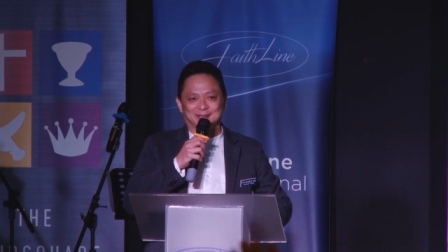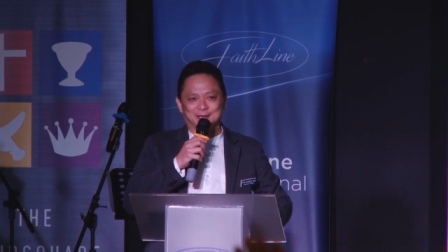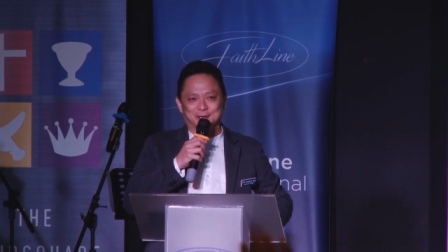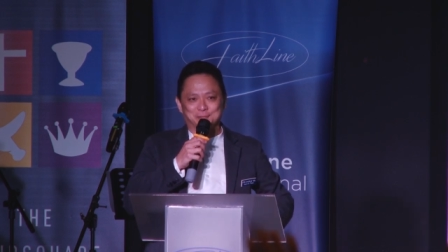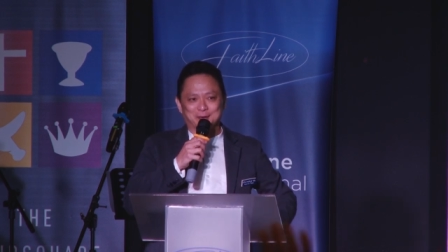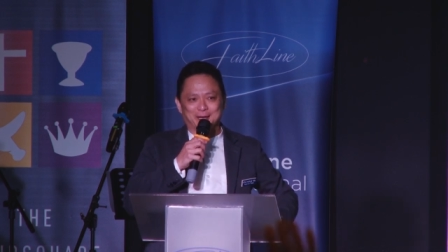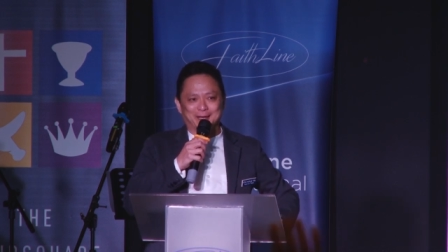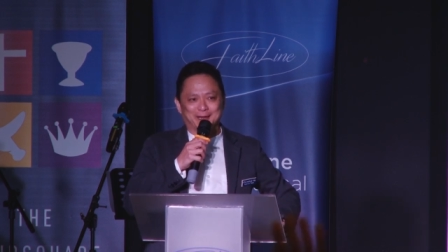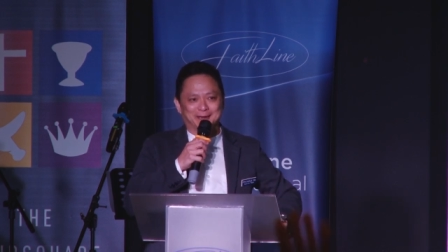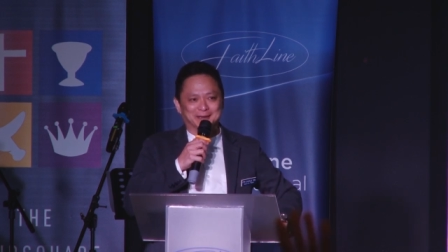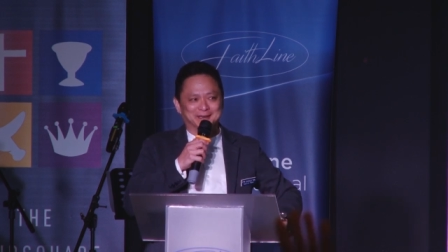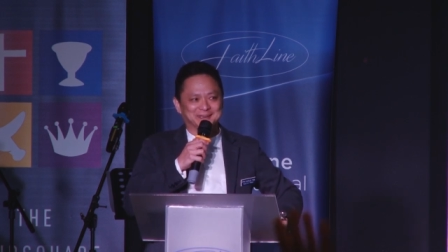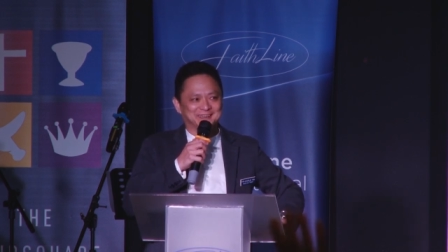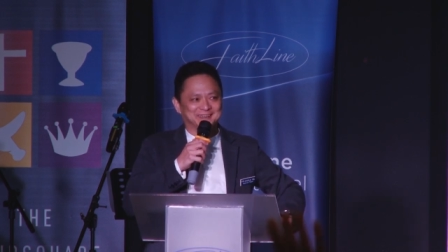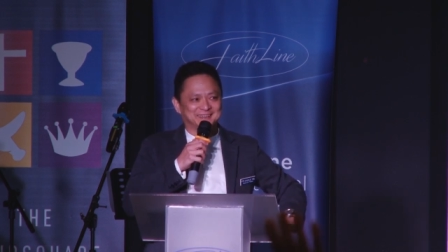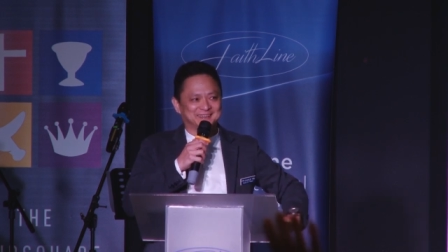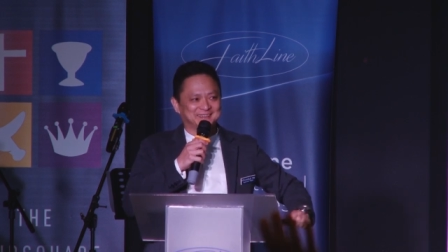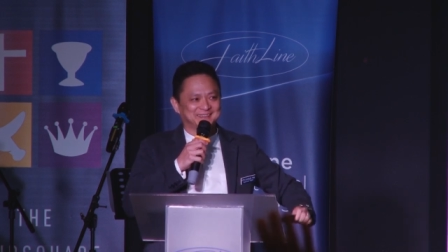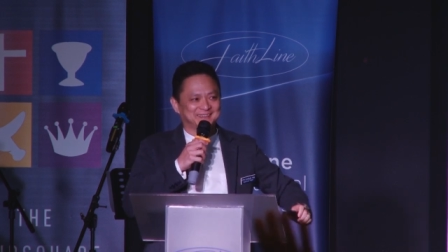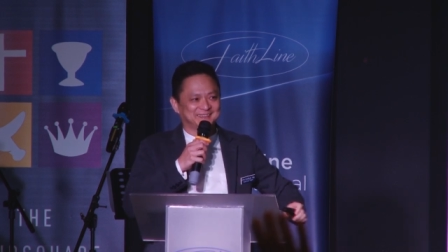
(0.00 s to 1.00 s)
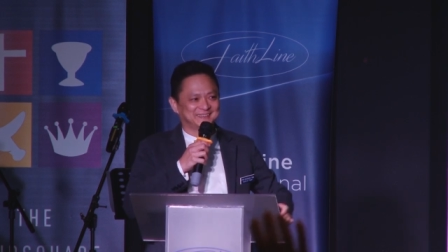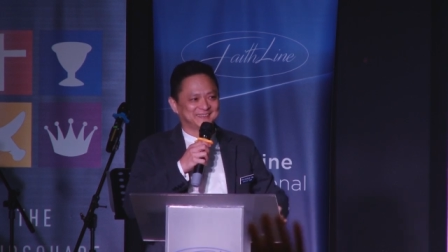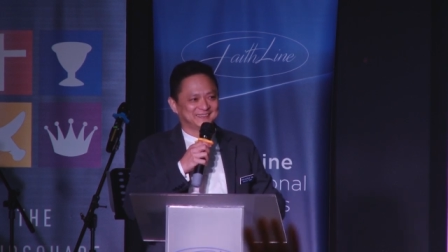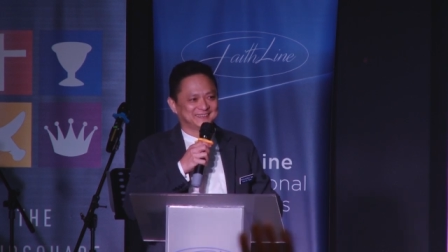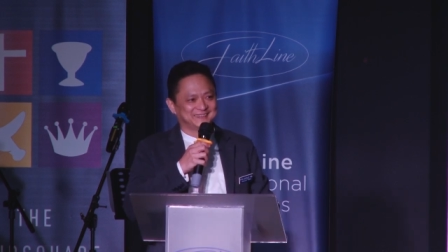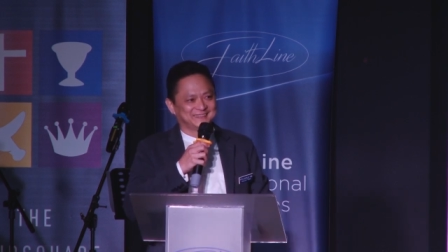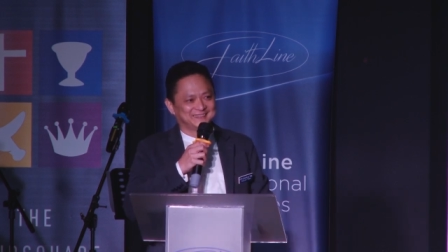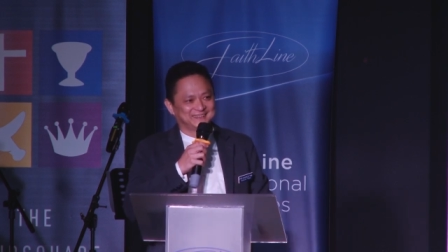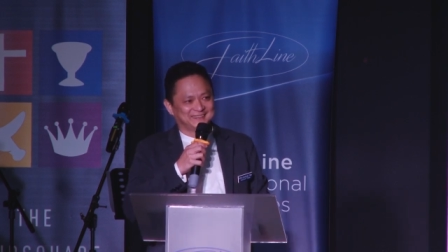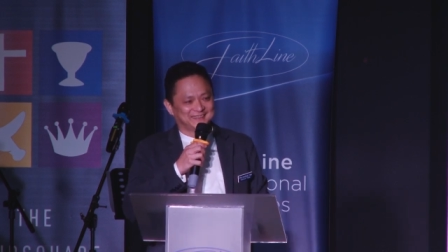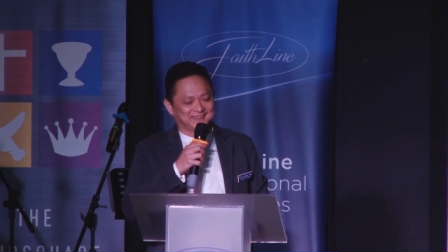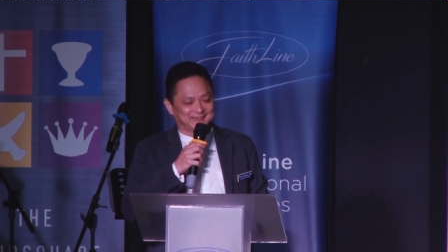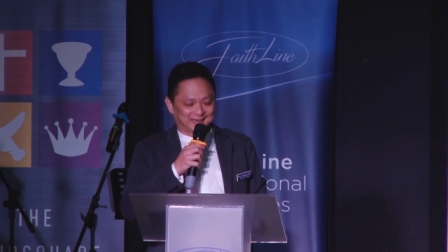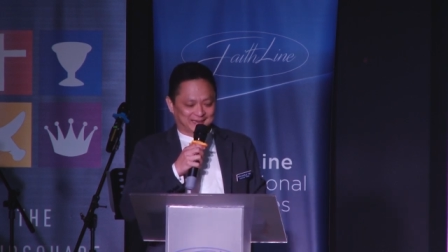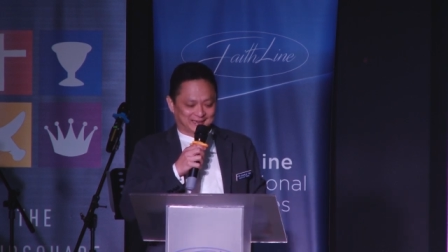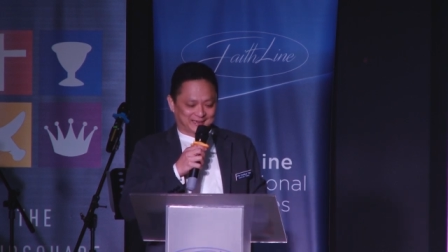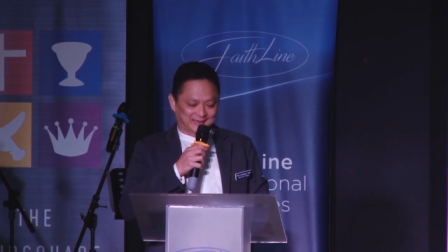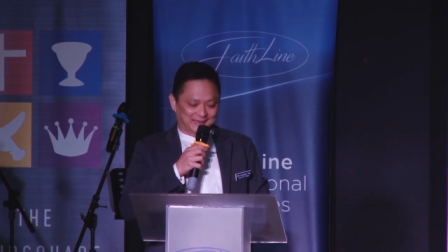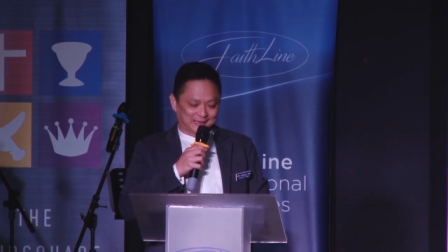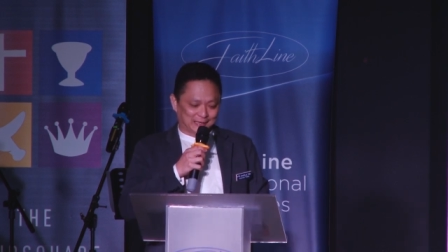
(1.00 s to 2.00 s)
Amen.
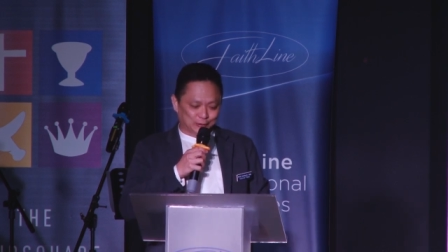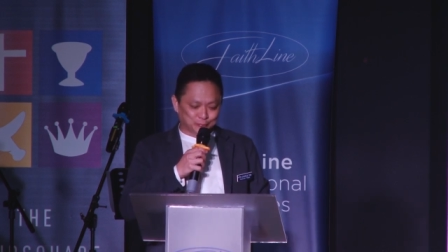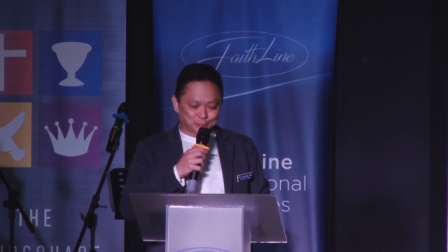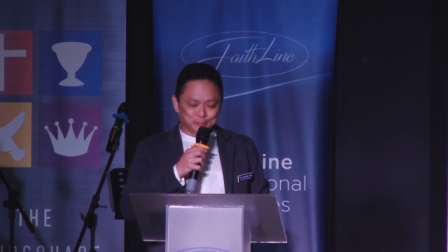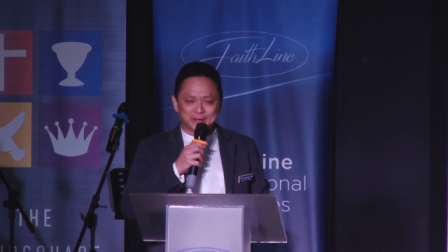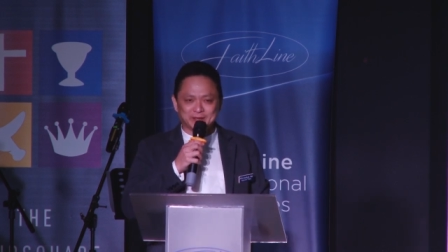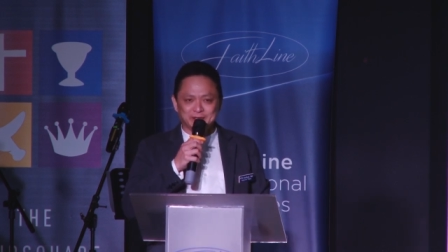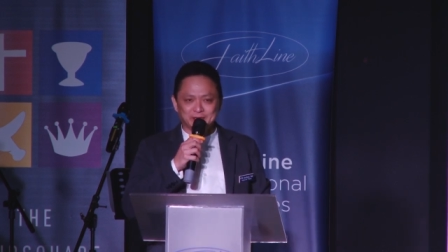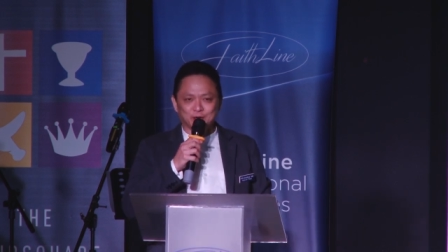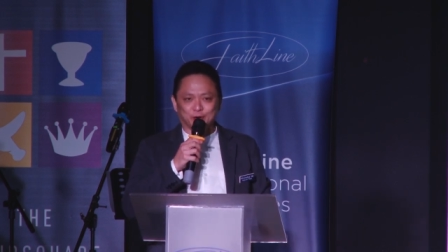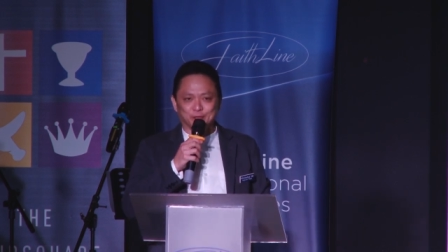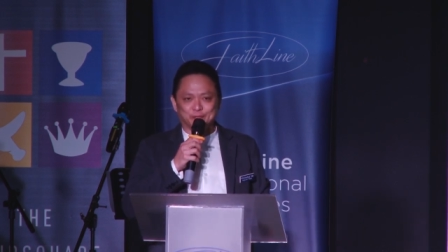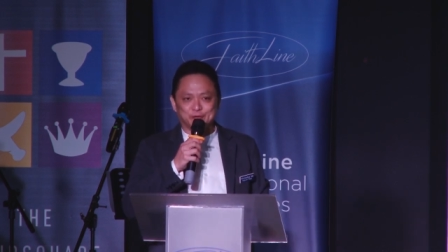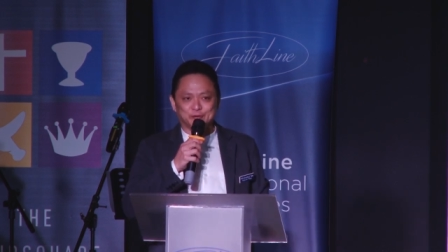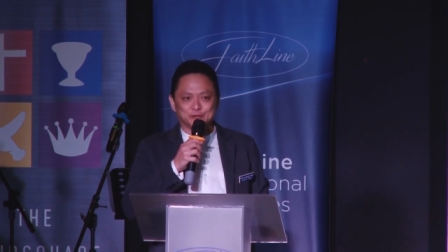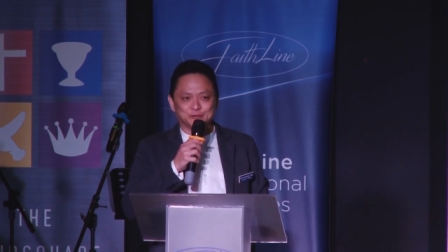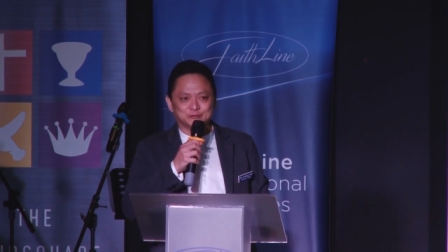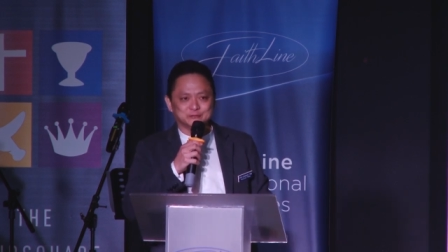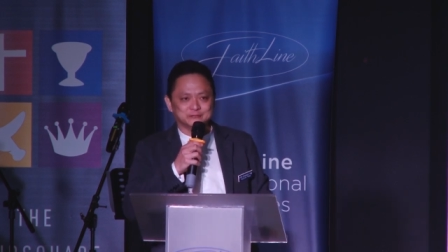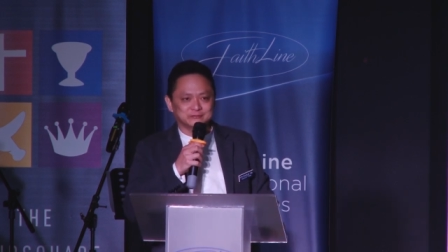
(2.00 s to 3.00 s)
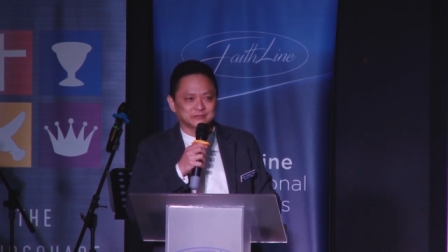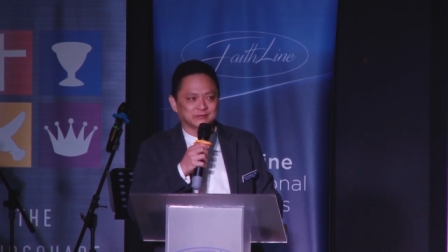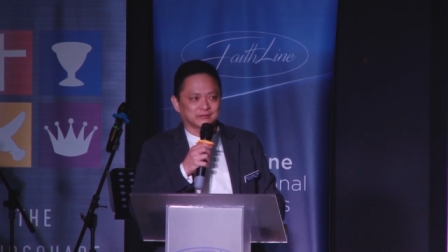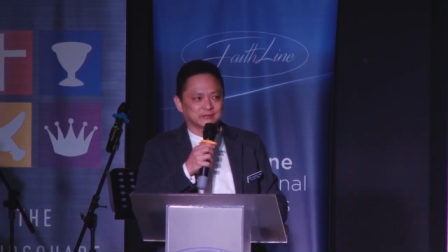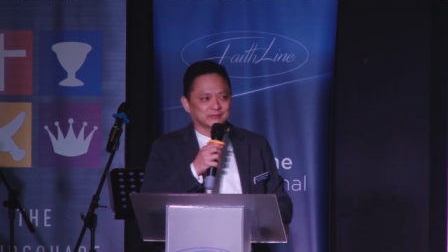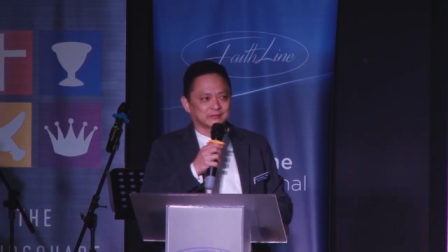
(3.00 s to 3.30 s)
How many of you